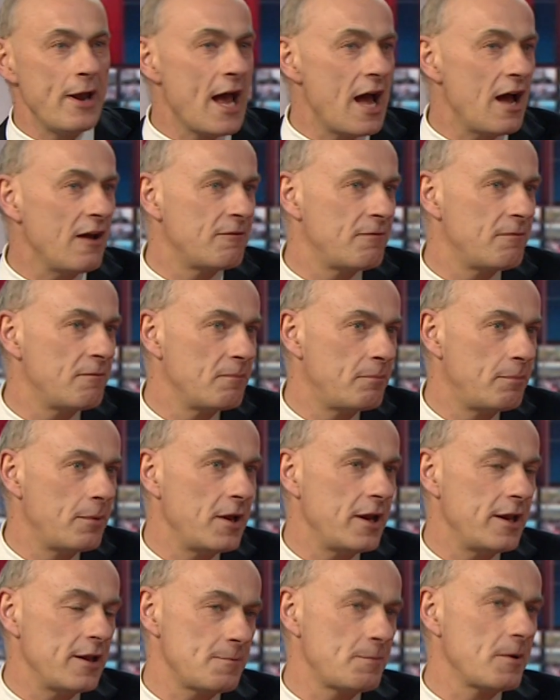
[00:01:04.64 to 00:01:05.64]
have,
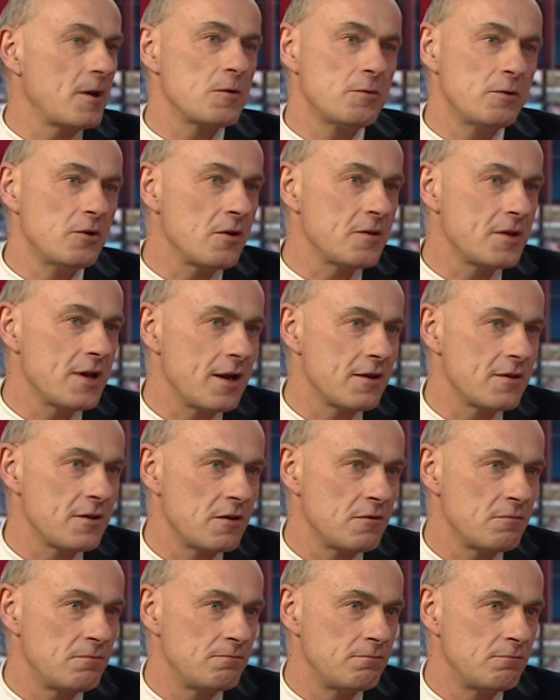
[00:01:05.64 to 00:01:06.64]
but it's because we're not out of
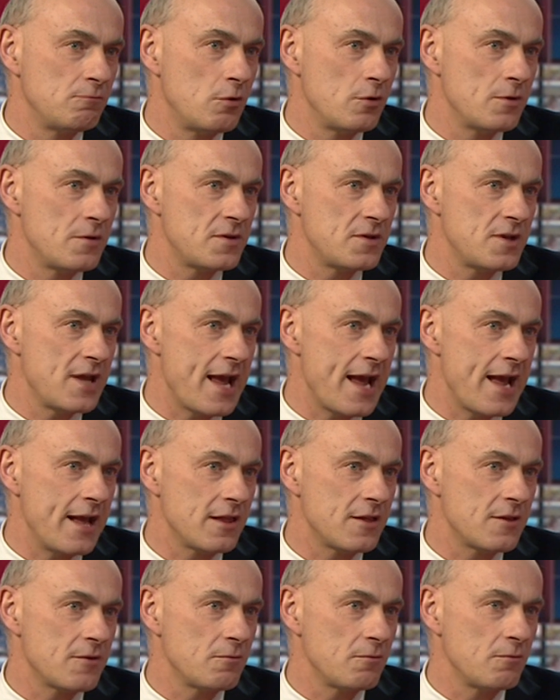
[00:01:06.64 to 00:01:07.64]
the woods mm.
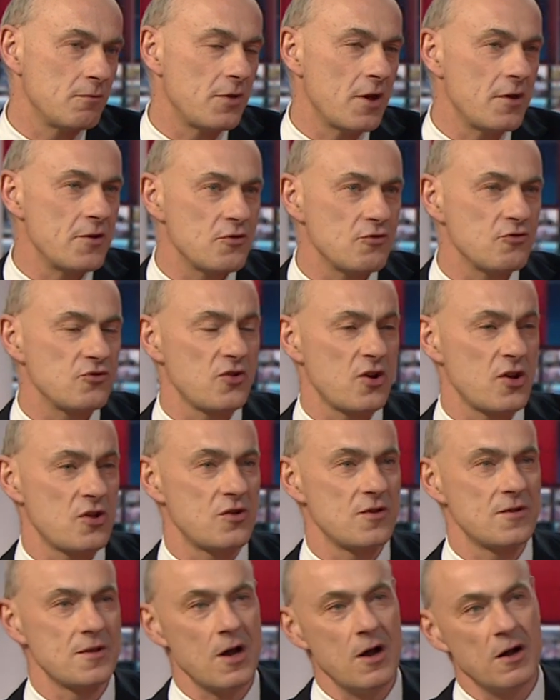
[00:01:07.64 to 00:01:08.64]
yet. Mm. Those
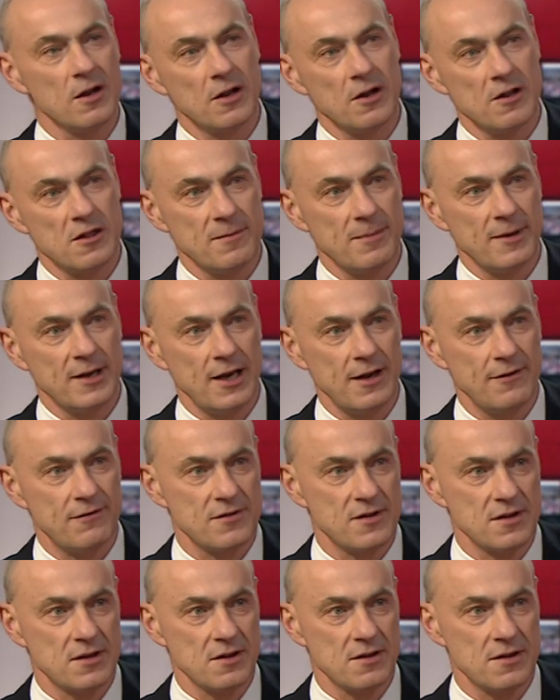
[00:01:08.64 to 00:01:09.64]
restrictions aren't going to be
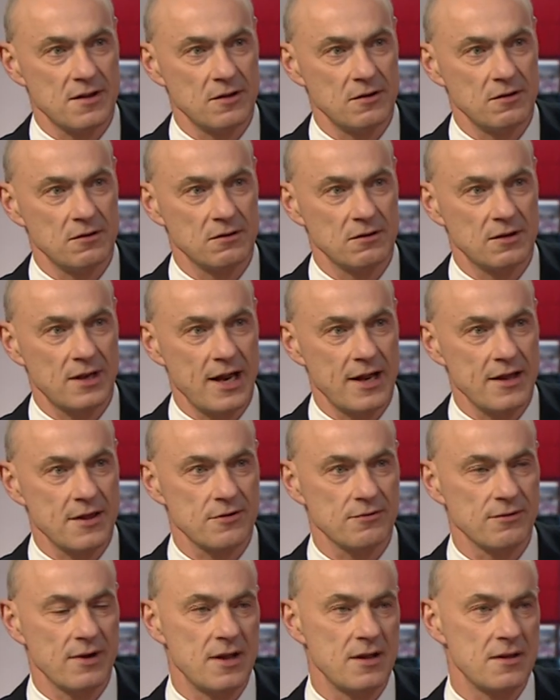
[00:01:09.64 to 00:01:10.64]
lifted until
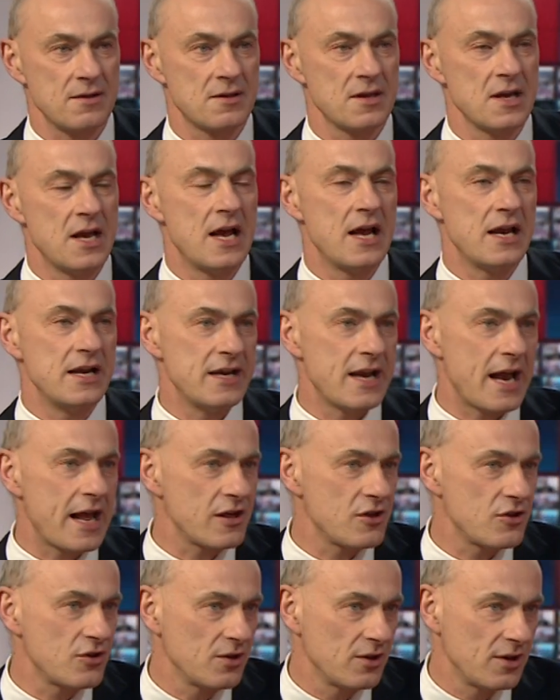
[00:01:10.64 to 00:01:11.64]
case rates
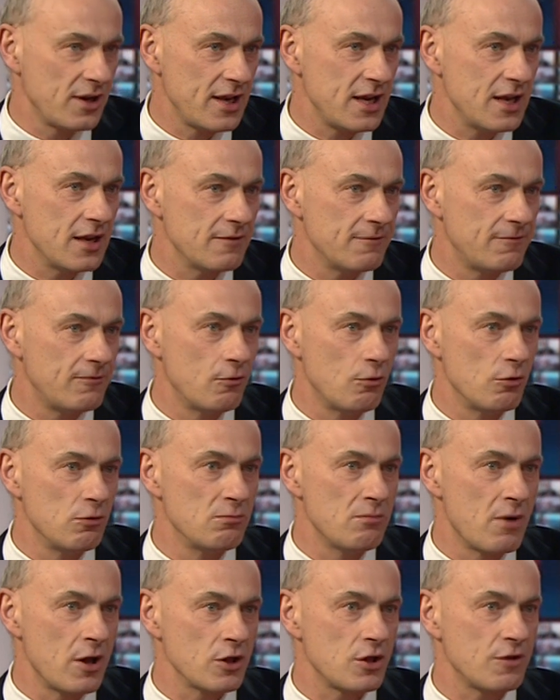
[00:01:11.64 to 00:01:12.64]
nationally fall
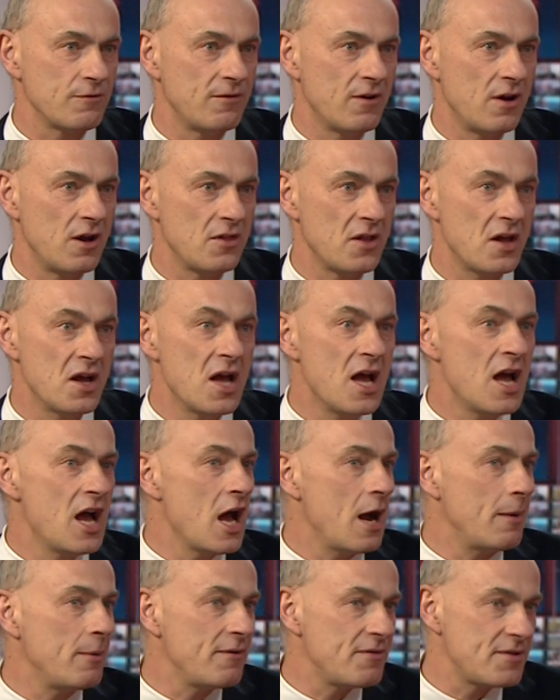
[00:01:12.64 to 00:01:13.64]
much further.
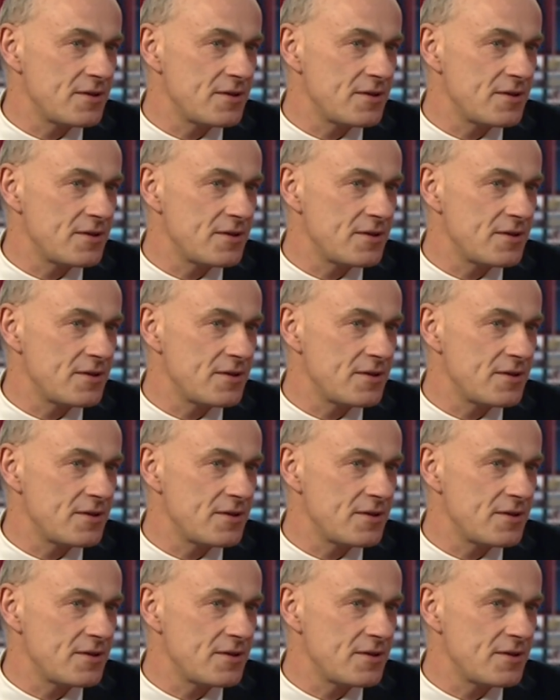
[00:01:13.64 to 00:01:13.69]
And we've